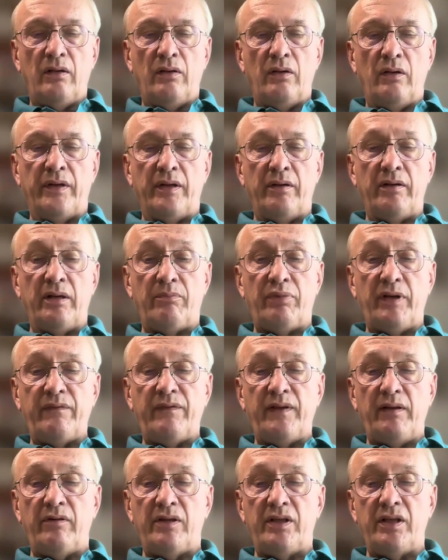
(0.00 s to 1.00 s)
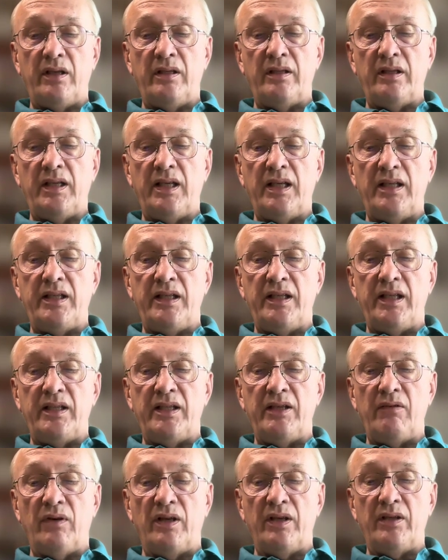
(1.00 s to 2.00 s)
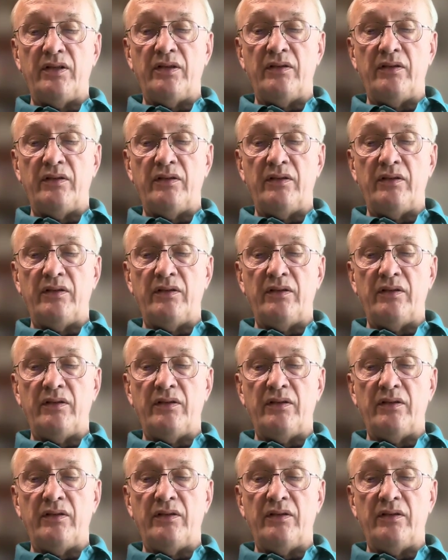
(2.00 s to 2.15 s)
although he had briefly returned in 1881